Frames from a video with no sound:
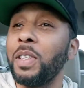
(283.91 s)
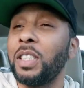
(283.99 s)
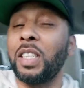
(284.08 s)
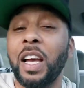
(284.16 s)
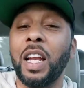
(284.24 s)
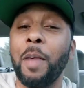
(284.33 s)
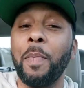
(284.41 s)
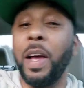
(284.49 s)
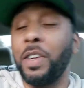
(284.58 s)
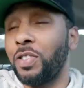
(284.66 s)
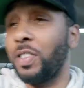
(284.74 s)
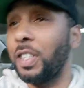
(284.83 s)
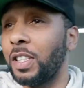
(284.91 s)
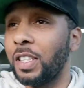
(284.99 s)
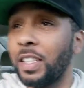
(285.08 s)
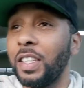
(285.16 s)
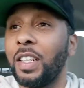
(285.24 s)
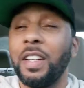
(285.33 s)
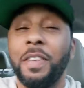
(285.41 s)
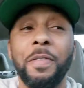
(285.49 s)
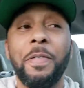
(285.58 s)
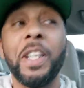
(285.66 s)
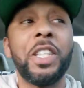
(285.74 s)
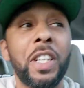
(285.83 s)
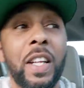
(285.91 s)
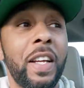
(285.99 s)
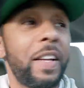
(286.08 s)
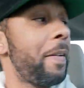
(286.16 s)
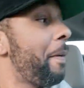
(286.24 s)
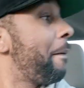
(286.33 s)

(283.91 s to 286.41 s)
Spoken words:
sudden I'm extra vigilant.